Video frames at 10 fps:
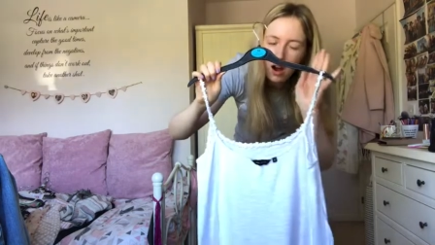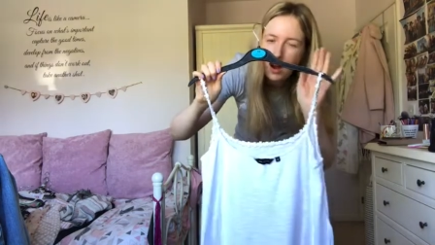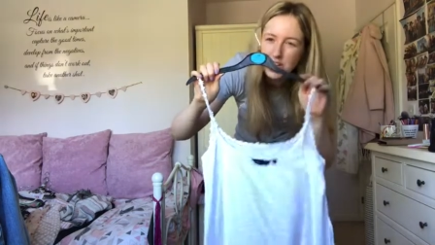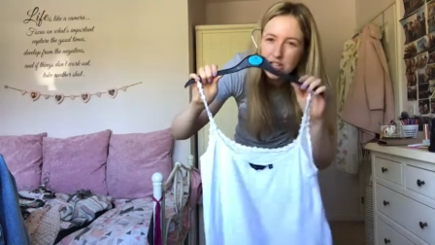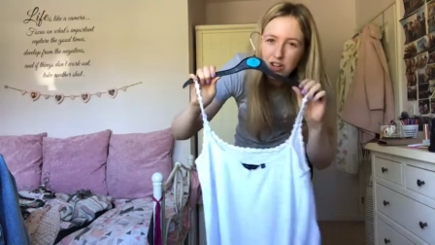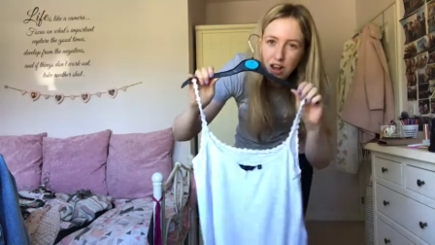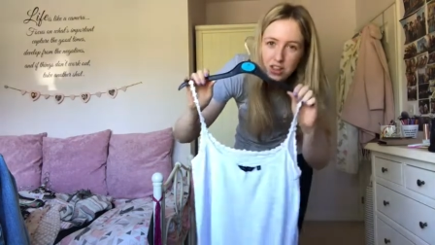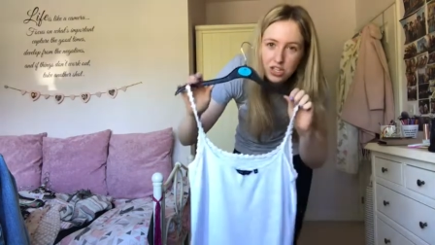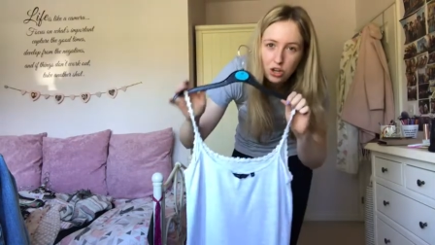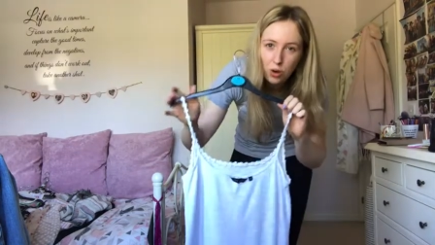I do like
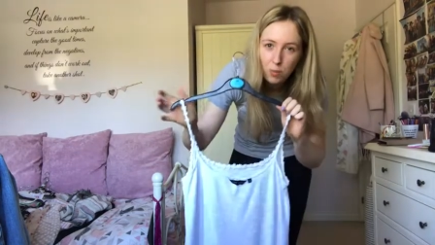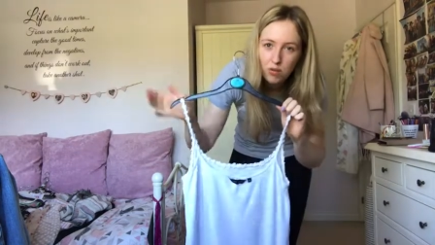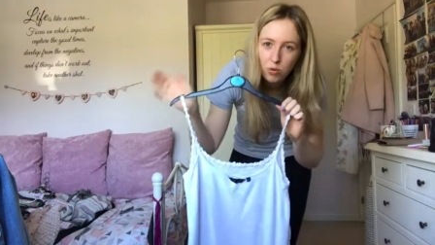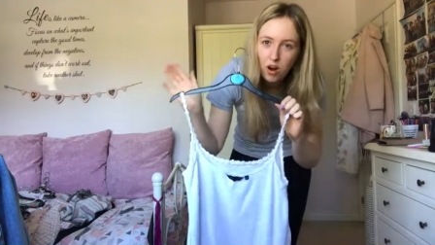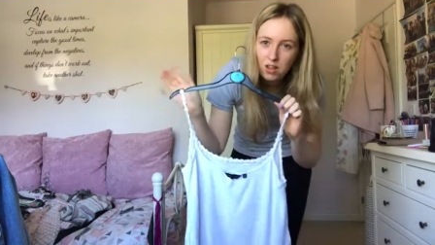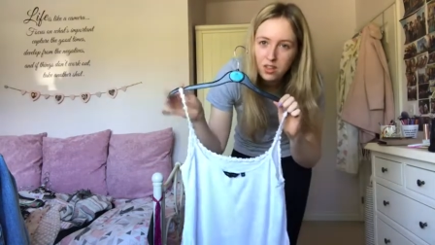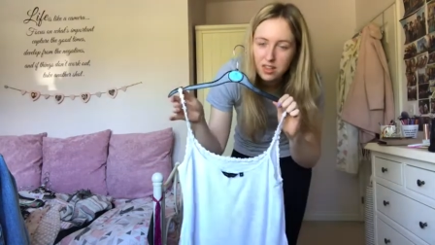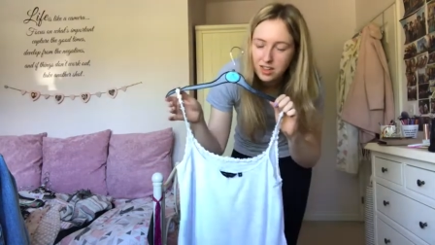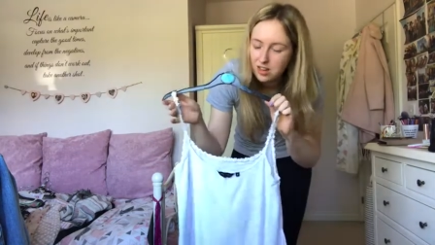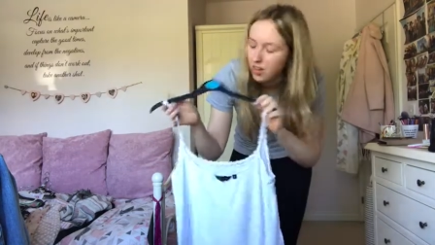this top, but I've got other
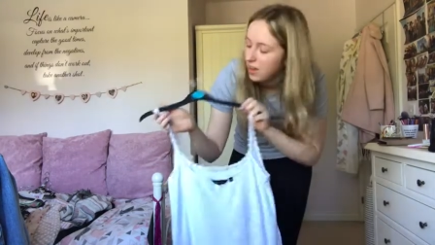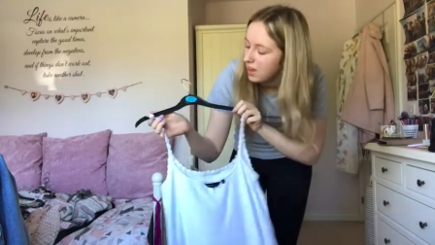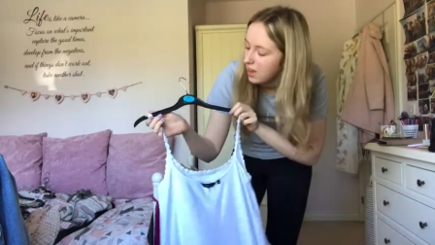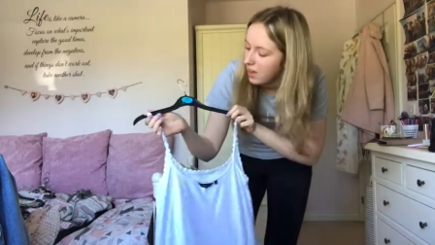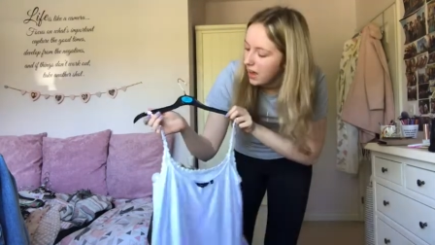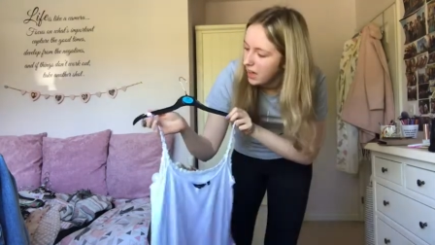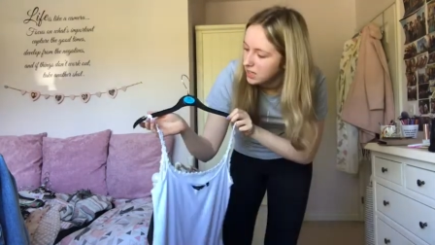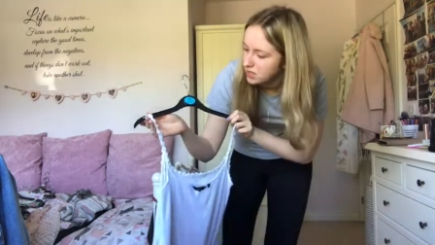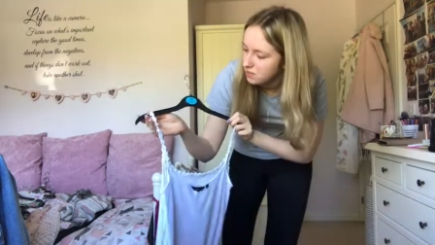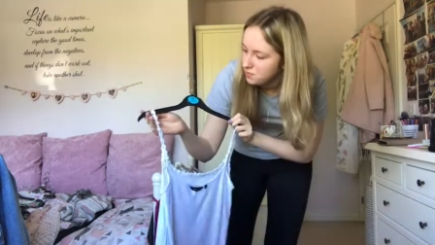things like it.
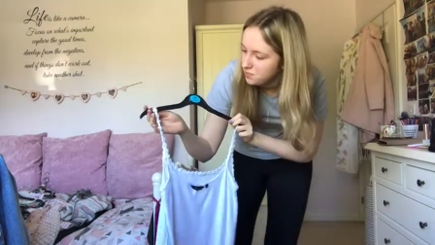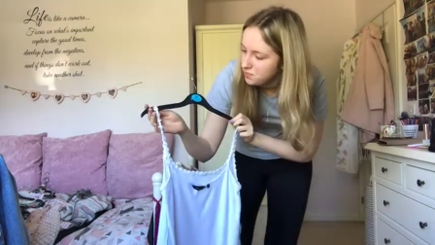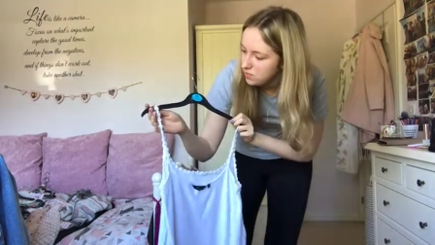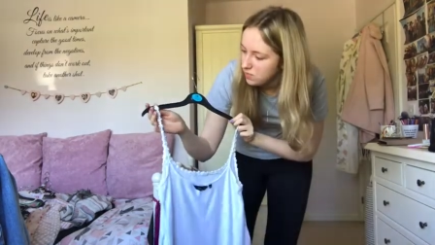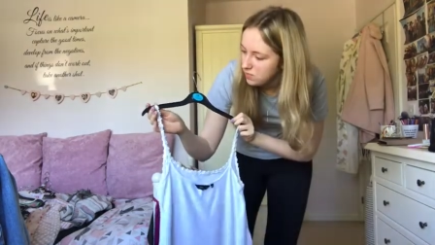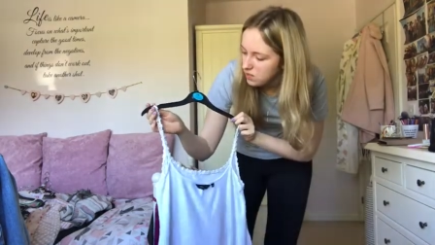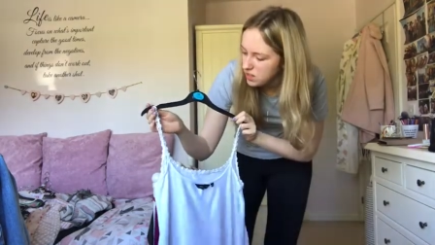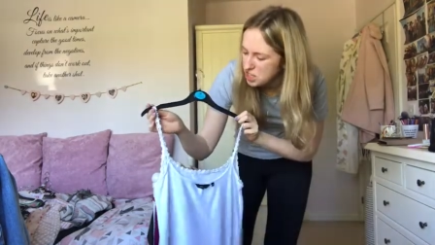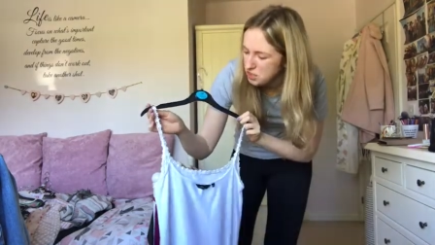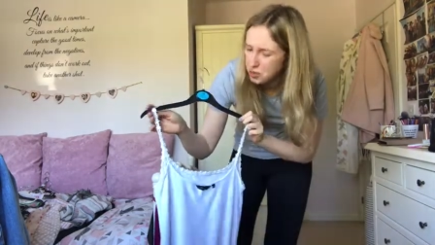And
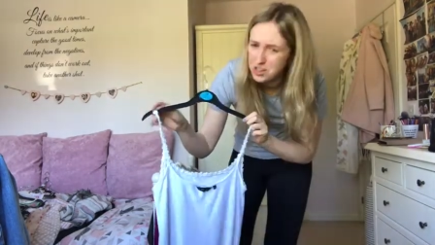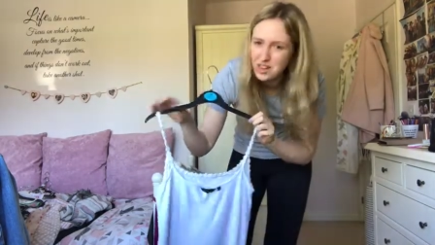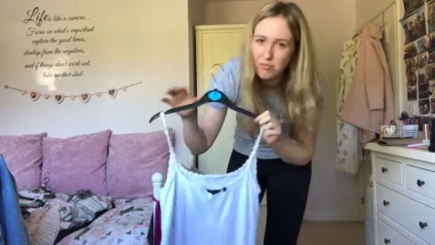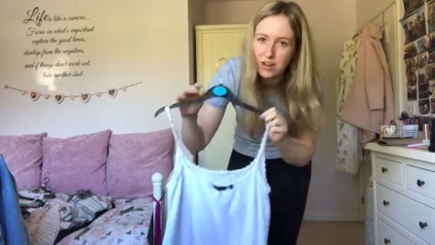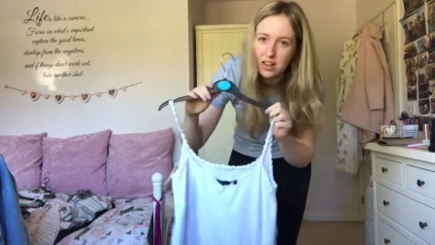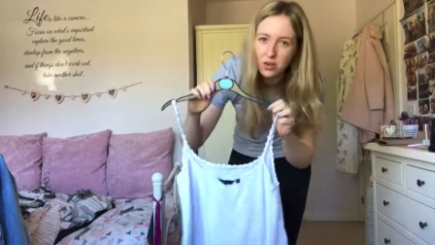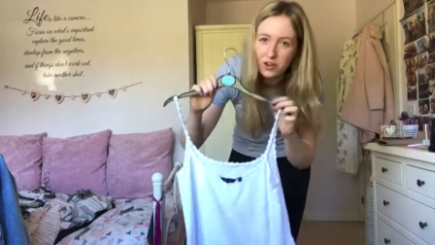to be honest, it never really gets hot